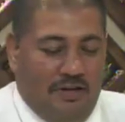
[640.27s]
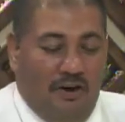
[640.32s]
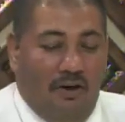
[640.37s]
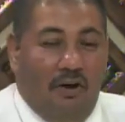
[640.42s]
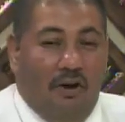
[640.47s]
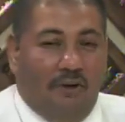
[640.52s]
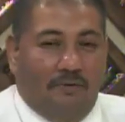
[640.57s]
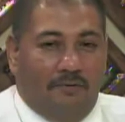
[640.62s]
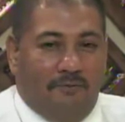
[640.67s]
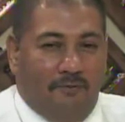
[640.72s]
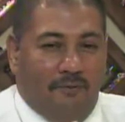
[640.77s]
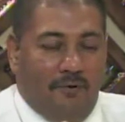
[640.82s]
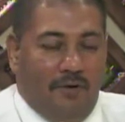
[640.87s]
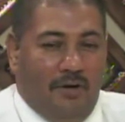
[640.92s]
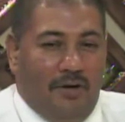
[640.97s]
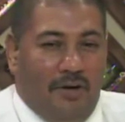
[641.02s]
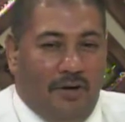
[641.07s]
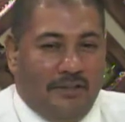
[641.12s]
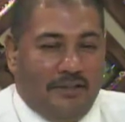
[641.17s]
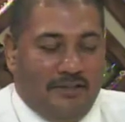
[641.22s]
Hot food,
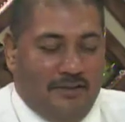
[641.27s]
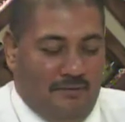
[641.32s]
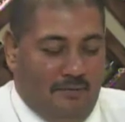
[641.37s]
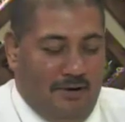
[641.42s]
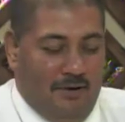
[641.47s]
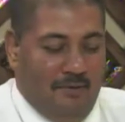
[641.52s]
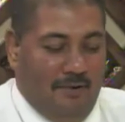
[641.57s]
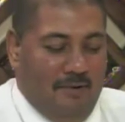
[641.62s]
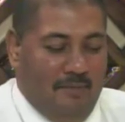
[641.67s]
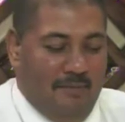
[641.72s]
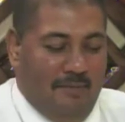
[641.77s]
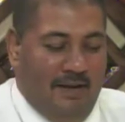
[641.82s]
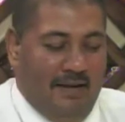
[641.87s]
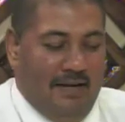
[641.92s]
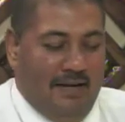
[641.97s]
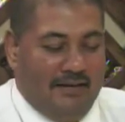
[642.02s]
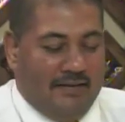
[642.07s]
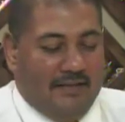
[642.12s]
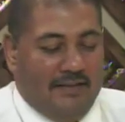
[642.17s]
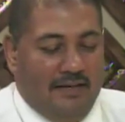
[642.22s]
hot. What do we mean by
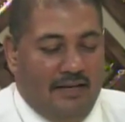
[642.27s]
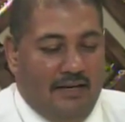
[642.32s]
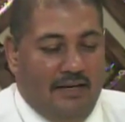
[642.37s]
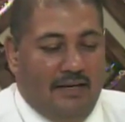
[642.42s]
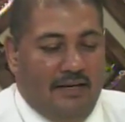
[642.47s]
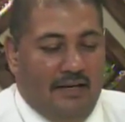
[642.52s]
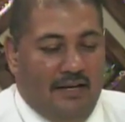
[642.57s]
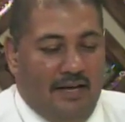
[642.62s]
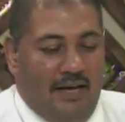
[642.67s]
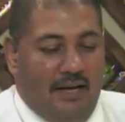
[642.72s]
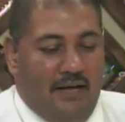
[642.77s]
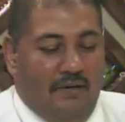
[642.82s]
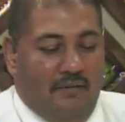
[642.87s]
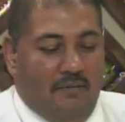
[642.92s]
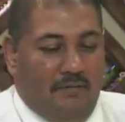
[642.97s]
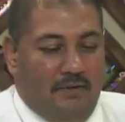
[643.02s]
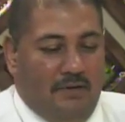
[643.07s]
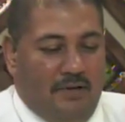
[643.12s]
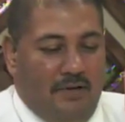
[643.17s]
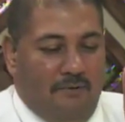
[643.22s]
that?
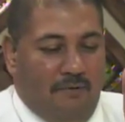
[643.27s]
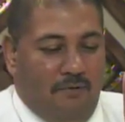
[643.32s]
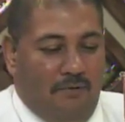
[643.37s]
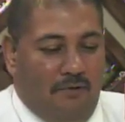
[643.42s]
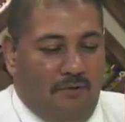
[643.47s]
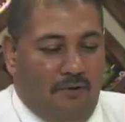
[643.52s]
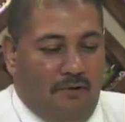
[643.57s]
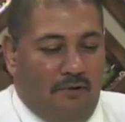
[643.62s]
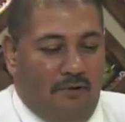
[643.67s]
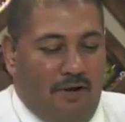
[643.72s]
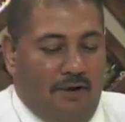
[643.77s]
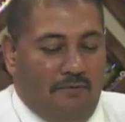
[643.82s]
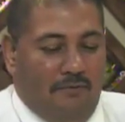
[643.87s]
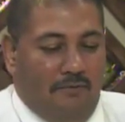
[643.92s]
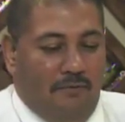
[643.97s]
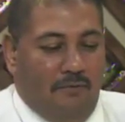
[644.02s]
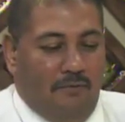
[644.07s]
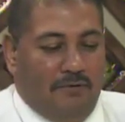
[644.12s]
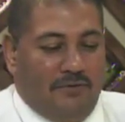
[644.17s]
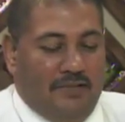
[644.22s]
If you're going to have
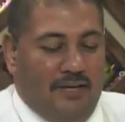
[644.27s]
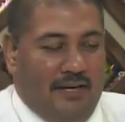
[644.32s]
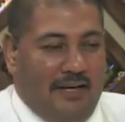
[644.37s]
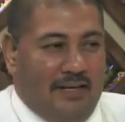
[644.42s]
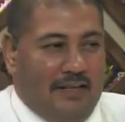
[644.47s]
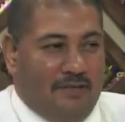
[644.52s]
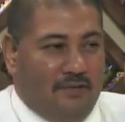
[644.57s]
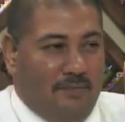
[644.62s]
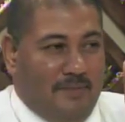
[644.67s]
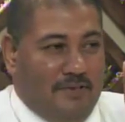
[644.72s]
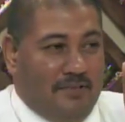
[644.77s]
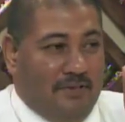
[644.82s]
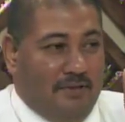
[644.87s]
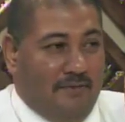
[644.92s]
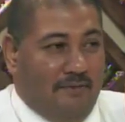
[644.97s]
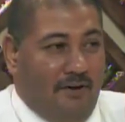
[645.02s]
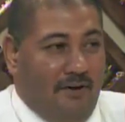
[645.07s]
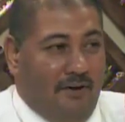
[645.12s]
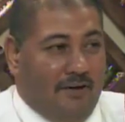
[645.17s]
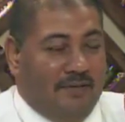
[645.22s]
foods that have to be
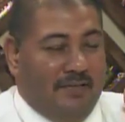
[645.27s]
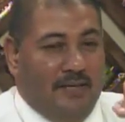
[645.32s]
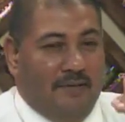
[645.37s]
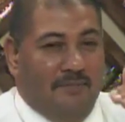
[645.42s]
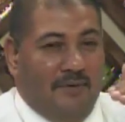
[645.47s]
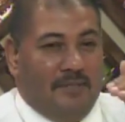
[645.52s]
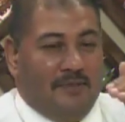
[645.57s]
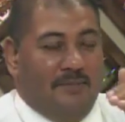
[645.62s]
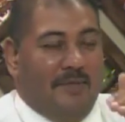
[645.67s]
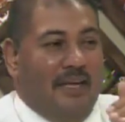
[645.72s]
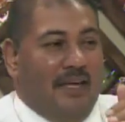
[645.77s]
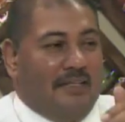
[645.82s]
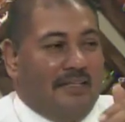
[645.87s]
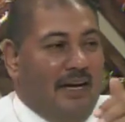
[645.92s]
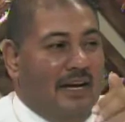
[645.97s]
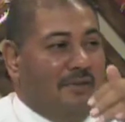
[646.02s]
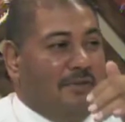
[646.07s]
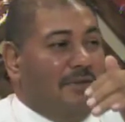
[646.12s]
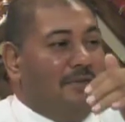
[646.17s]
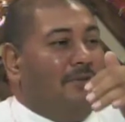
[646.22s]
served hot, it must be at
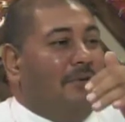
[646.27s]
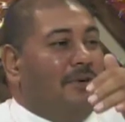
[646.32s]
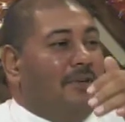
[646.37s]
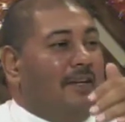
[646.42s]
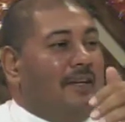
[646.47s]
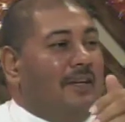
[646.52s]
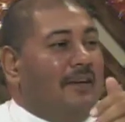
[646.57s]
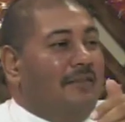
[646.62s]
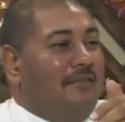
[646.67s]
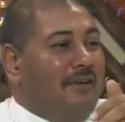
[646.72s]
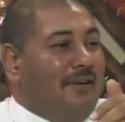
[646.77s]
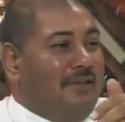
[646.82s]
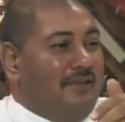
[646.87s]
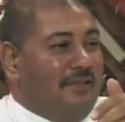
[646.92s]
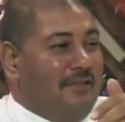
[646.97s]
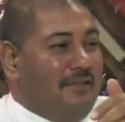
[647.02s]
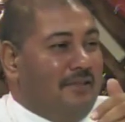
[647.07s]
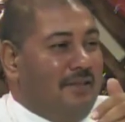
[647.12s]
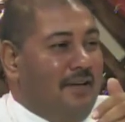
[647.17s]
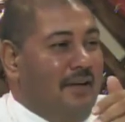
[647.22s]
140
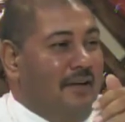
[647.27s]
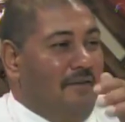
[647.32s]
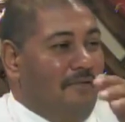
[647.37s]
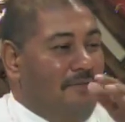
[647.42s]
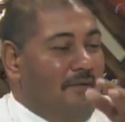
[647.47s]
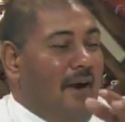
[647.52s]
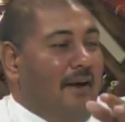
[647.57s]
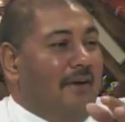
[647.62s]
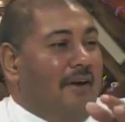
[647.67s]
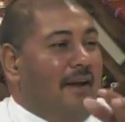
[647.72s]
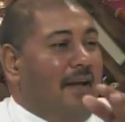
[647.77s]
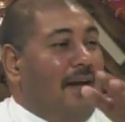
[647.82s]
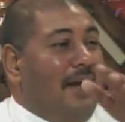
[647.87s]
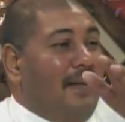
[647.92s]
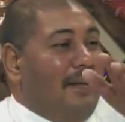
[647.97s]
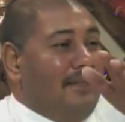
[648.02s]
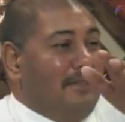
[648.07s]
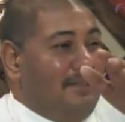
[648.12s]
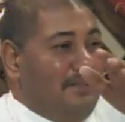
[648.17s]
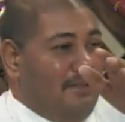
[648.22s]
degrees
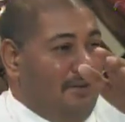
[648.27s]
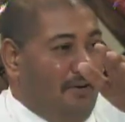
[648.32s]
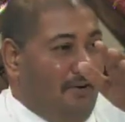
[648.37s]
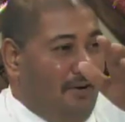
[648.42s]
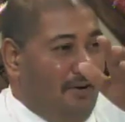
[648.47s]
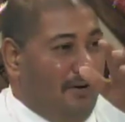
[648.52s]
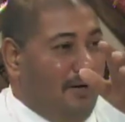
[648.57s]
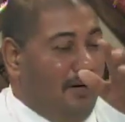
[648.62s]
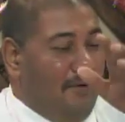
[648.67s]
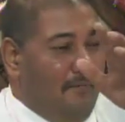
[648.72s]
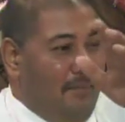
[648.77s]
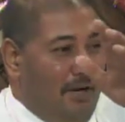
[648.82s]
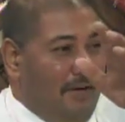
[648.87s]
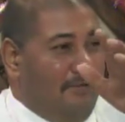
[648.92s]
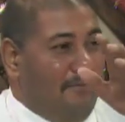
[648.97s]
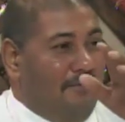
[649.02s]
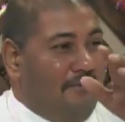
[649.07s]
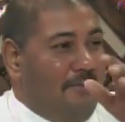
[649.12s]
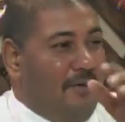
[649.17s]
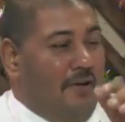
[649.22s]
Fahrenheit or
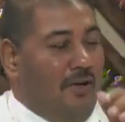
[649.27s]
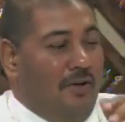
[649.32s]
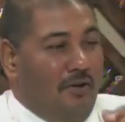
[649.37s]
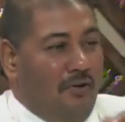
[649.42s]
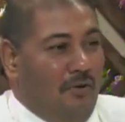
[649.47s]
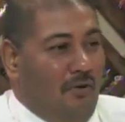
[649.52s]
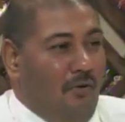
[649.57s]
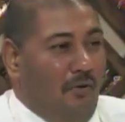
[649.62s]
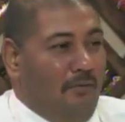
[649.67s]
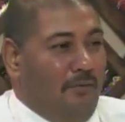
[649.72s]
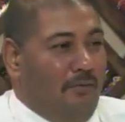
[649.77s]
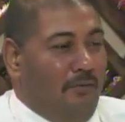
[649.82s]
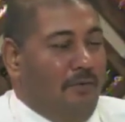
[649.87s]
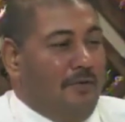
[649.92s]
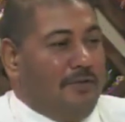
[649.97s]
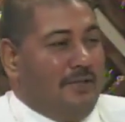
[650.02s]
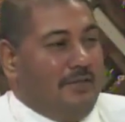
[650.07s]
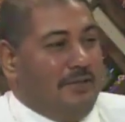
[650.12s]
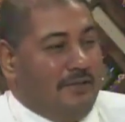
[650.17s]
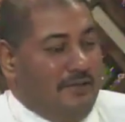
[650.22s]
above. Cold
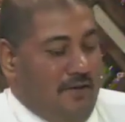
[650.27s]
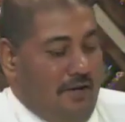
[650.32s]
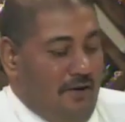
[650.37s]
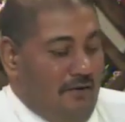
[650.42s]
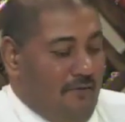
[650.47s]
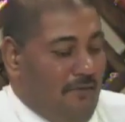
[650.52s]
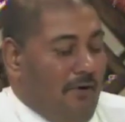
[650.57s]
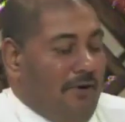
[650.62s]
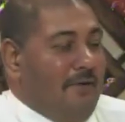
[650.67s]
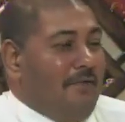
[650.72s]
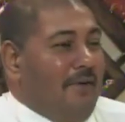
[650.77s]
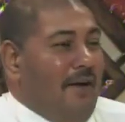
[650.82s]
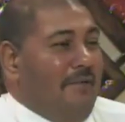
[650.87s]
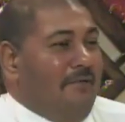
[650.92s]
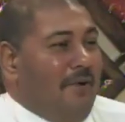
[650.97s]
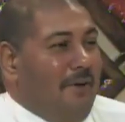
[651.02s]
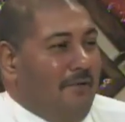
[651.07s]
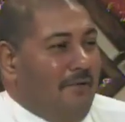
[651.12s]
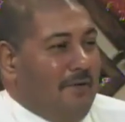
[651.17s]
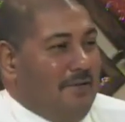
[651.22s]
foods is 45
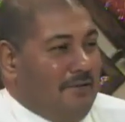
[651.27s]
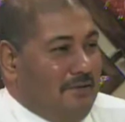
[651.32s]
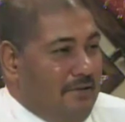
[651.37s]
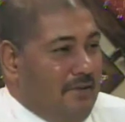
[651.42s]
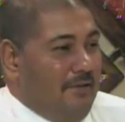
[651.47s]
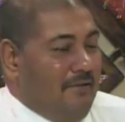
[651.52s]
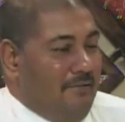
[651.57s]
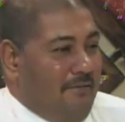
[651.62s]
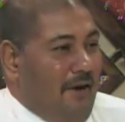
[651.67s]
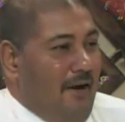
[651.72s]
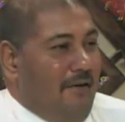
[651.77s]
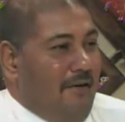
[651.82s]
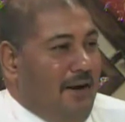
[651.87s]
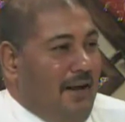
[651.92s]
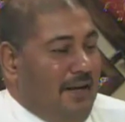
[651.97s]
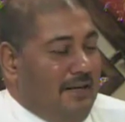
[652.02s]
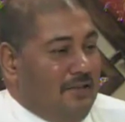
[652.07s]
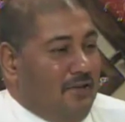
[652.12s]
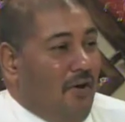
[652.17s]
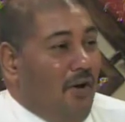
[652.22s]
degrees
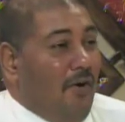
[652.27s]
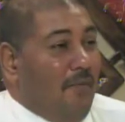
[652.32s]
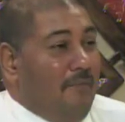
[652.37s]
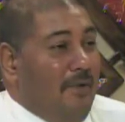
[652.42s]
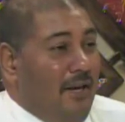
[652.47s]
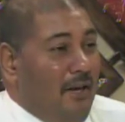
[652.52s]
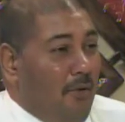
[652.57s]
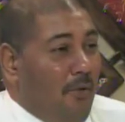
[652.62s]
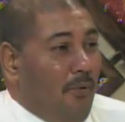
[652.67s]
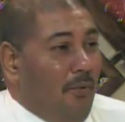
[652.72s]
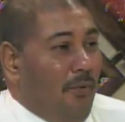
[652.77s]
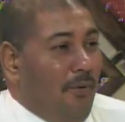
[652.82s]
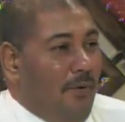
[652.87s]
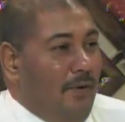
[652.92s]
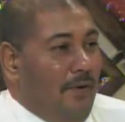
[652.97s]
Fahrenheit or below.